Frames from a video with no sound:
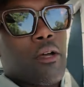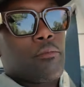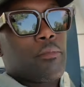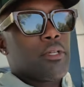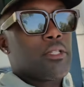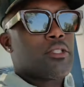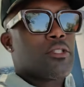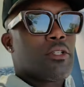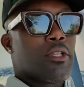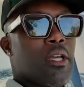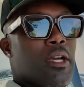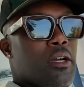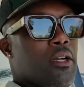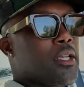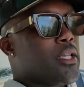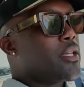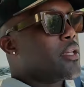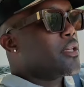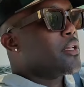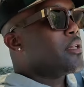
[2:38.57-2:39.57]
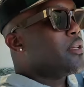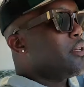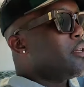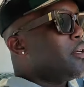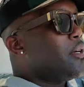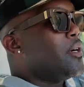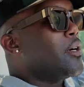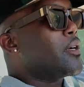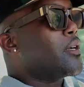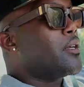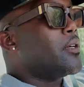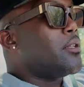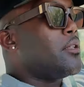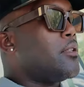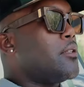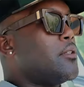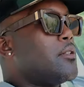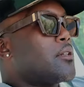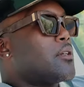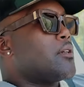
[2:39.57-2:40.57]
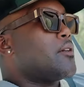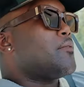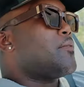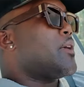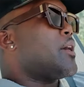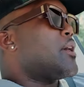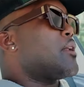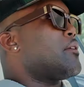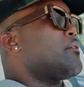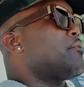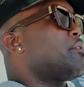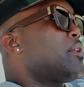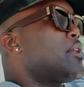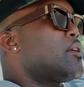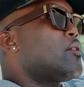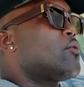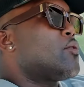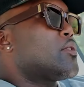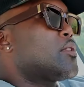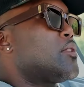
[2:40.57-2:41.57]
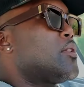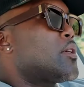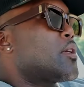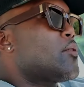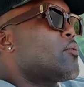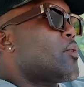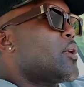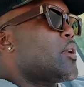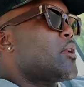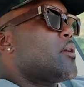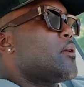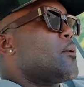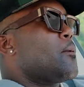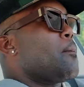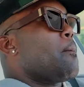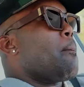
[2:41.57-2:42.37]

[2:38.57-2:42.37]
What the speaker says: make sure y'all get a good look of how the video is looking right now.